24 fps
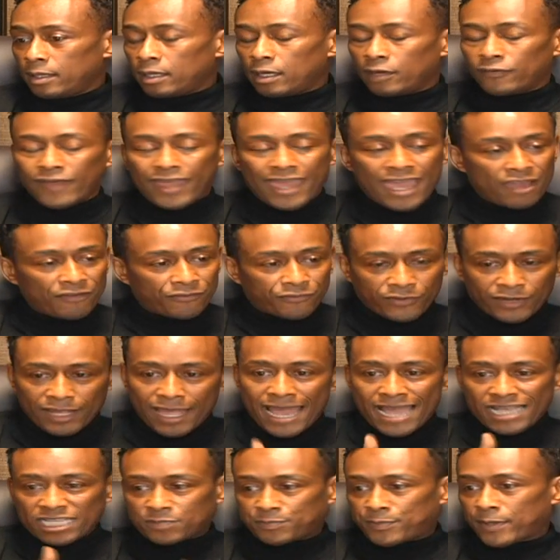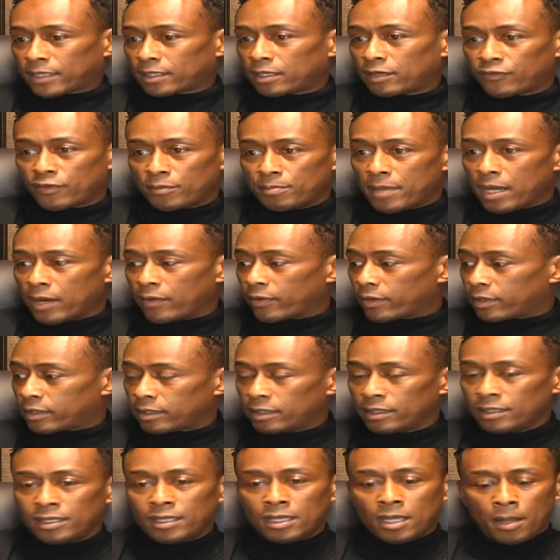of every aspect of
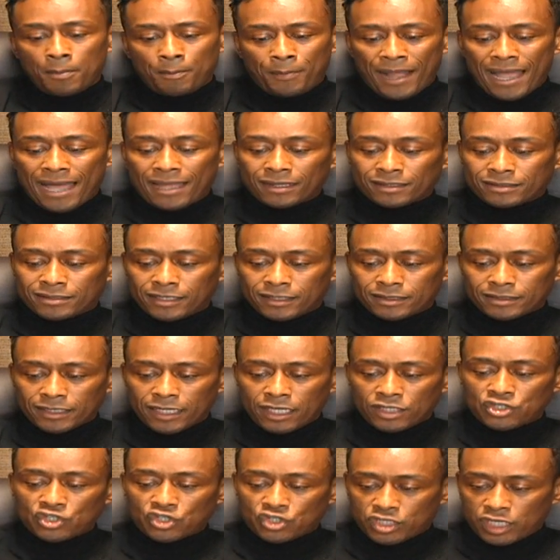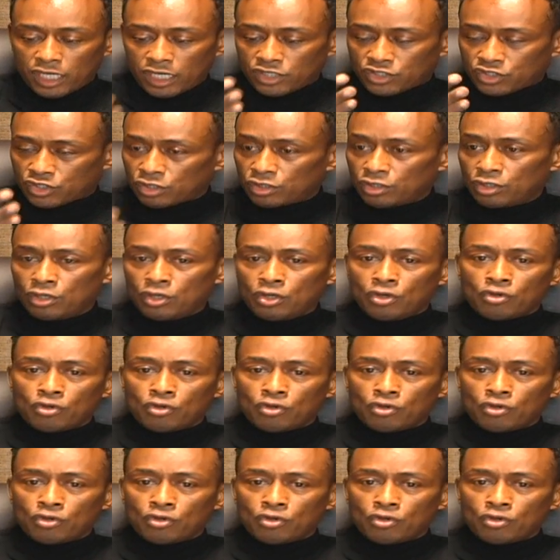America. Politics, education,